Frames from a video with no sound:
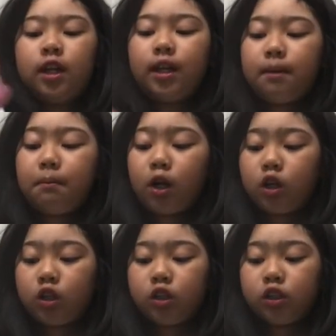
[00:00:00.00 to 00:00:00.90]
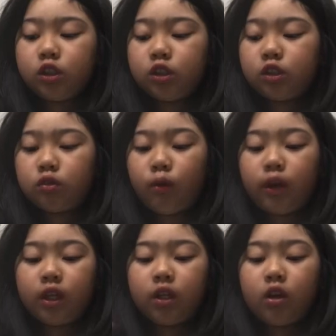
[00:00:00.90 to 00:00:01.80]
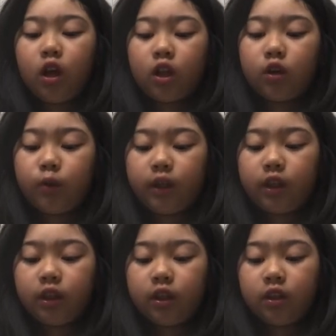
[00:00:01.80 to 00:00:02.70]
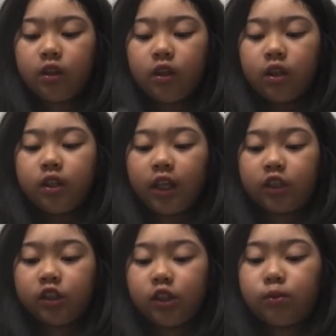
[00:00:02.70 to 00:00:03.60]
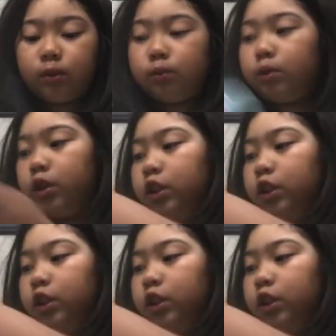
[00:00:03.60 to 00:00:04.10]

and markers so I can color with. Yes, this one we're